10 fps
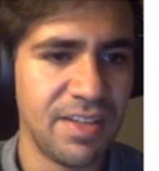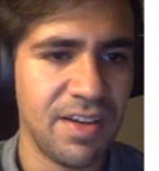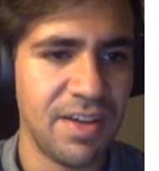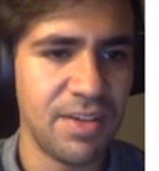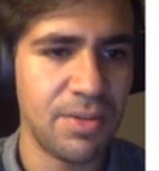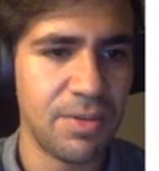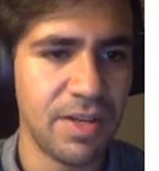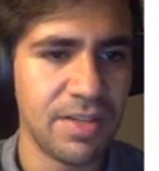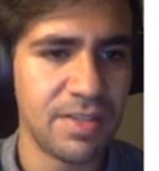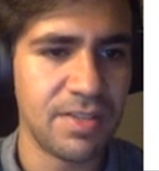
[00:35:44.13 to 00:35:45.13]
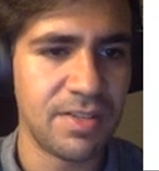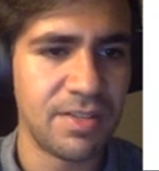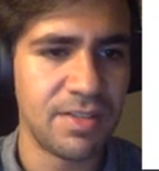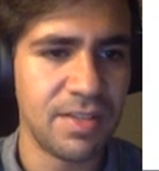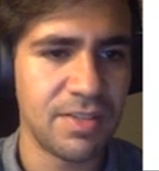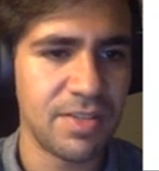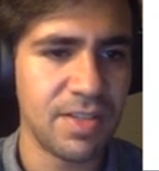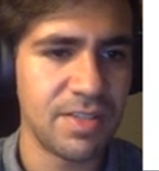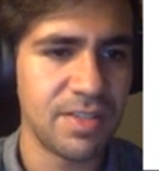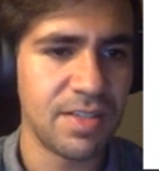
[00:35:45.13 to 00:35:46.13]
otherwise, actually
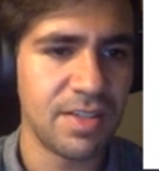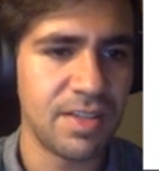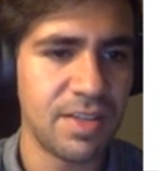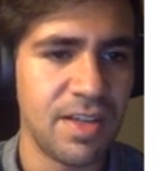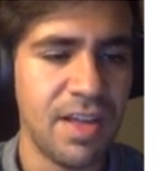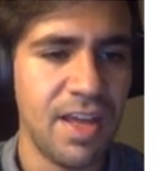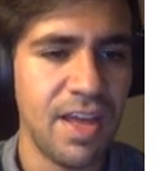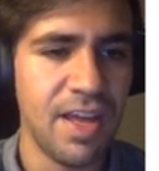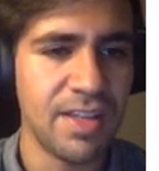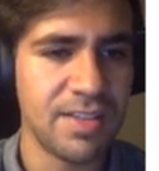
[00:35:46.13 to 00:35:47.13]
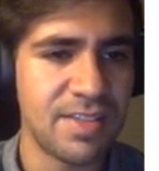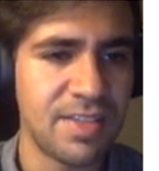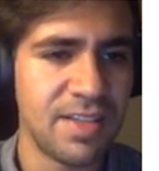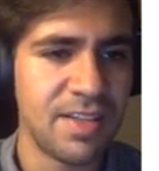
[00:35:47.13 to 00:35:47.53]
that's not. Else,